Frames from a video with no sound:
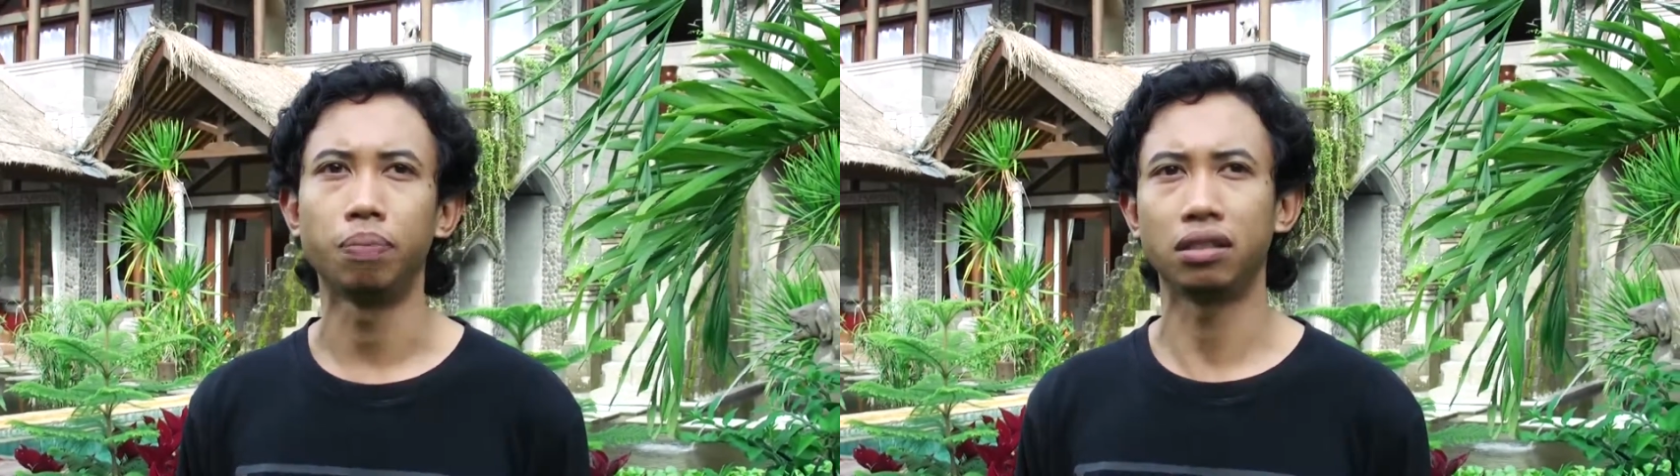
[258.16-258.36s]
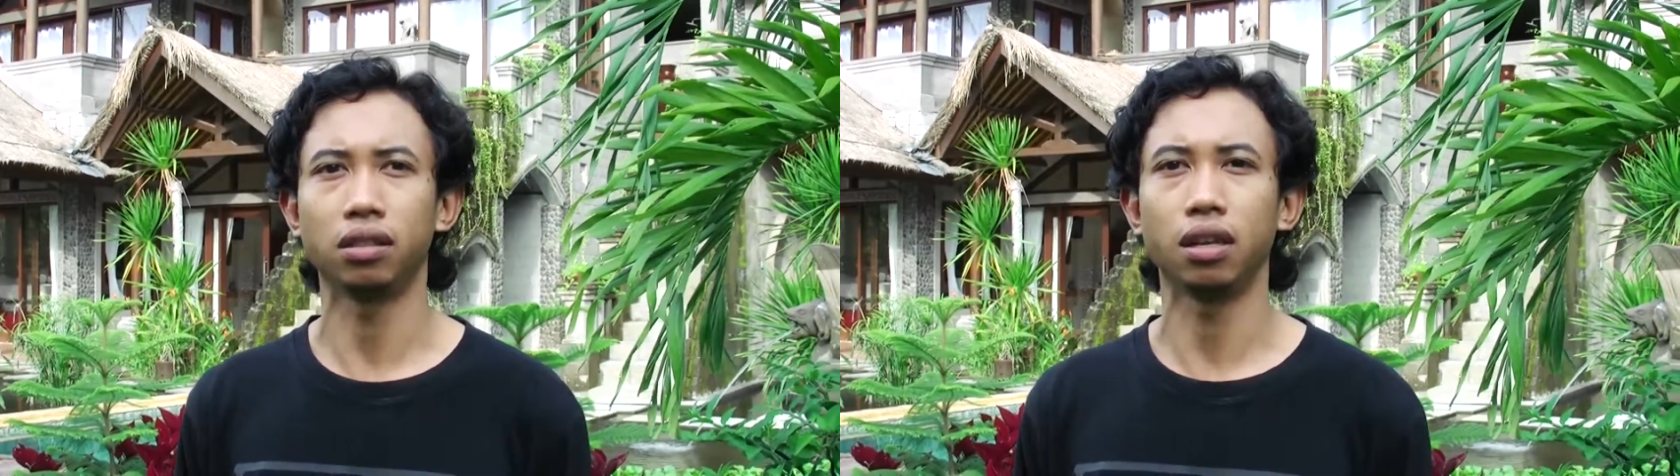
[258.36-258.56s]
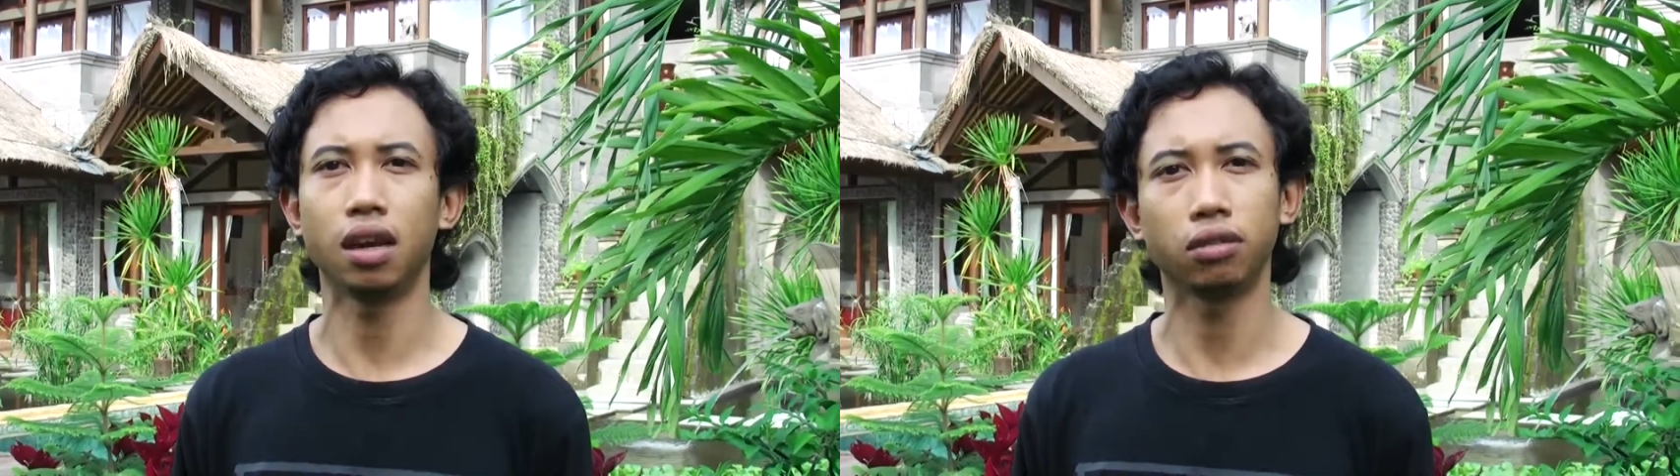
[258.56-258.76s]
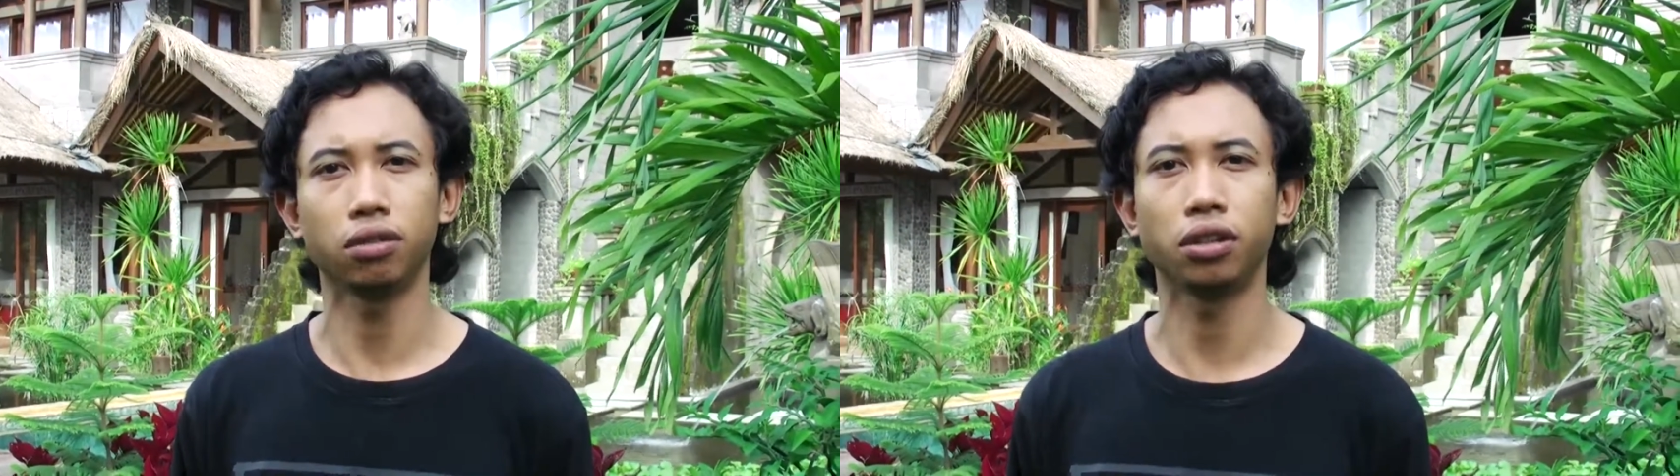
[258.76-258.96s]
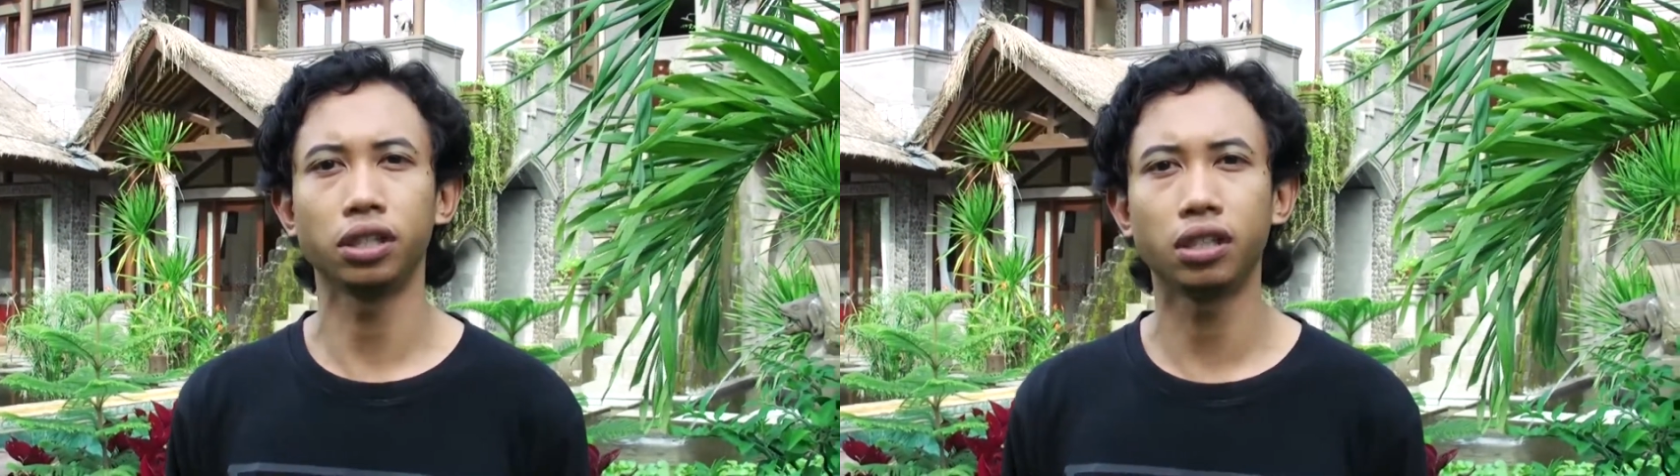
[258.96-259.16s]
basically
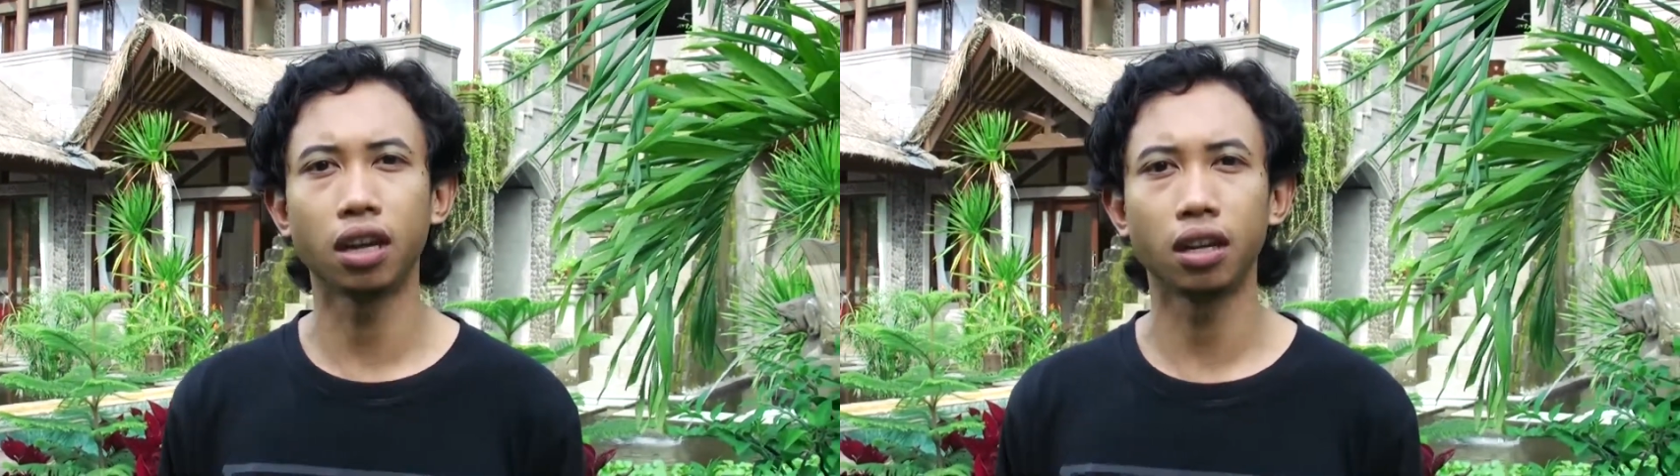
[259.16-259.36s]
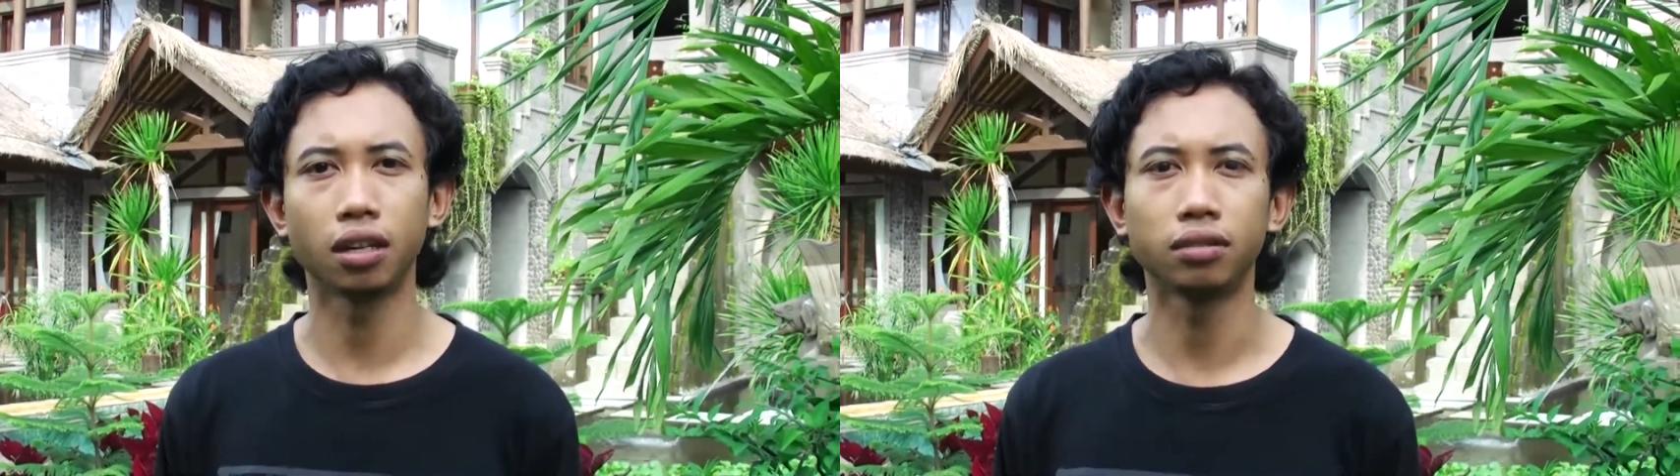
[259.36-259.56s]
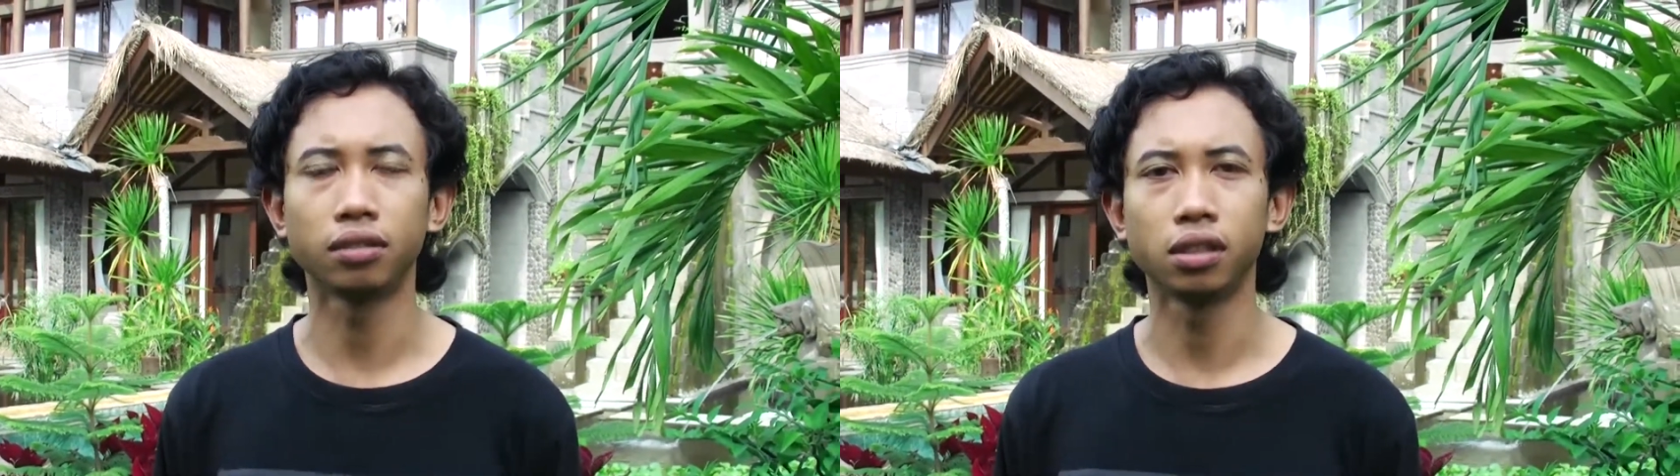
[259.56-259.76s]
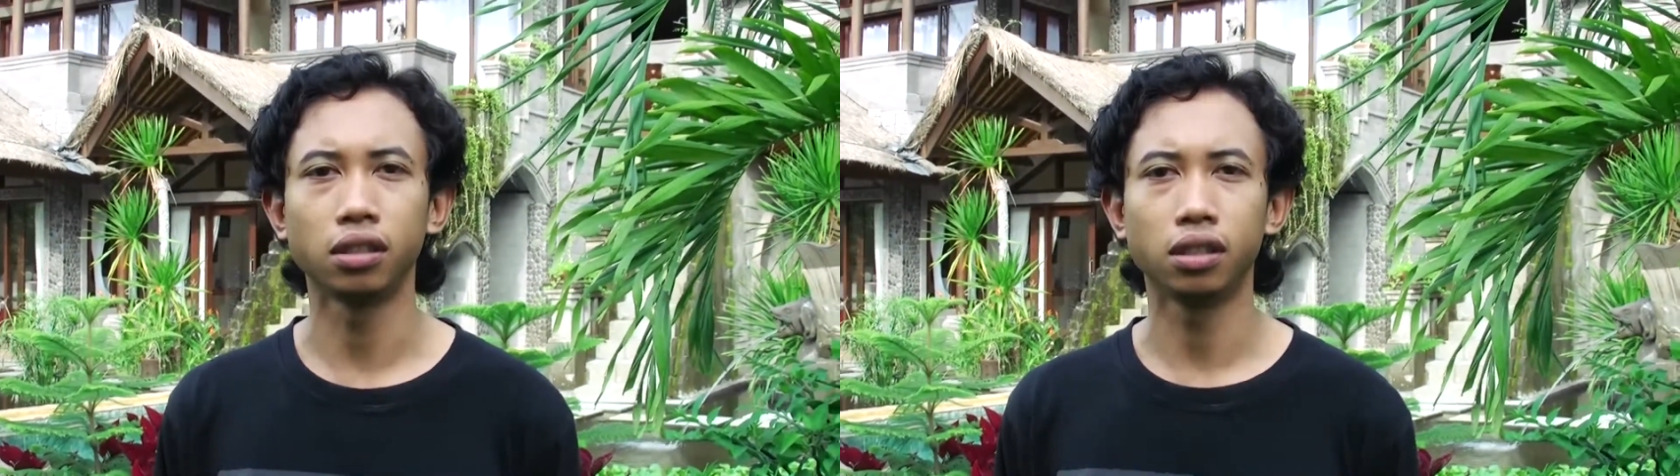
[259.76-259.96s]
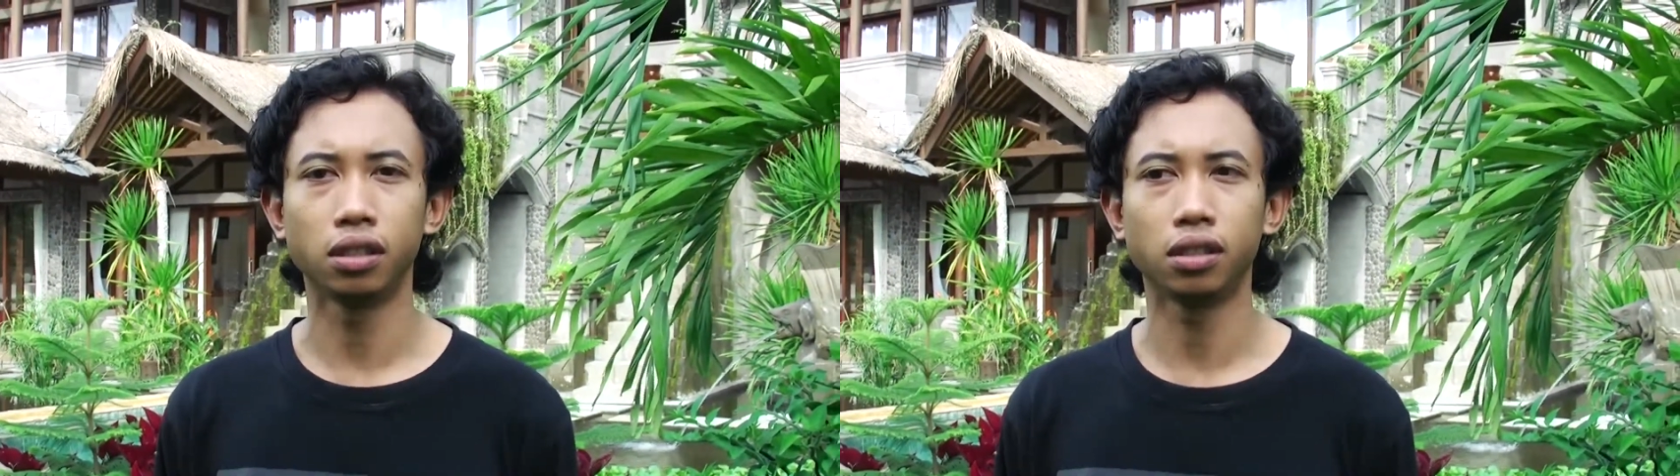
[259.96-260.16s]
Arthur is gonna
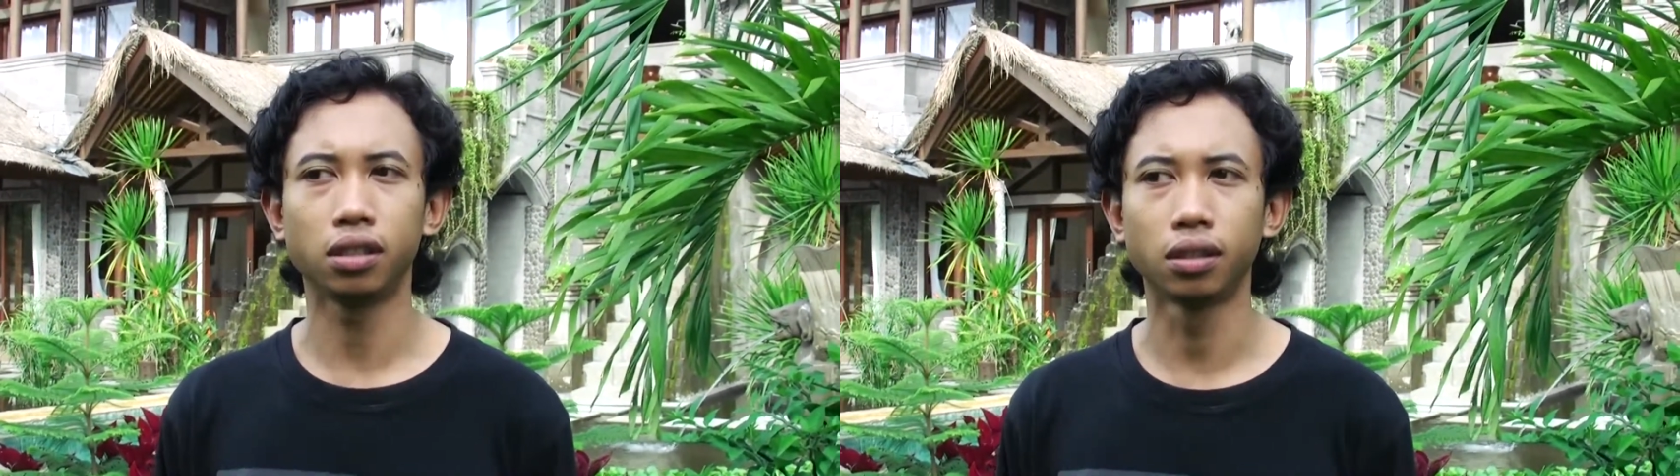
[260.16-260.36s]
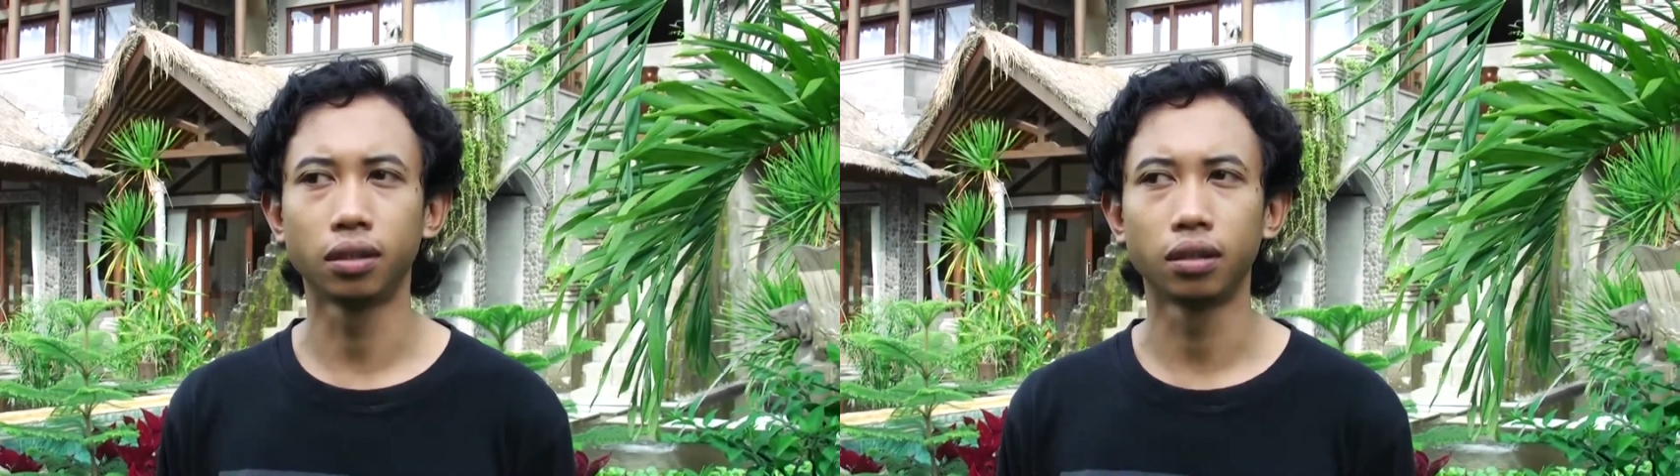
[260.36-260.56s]
just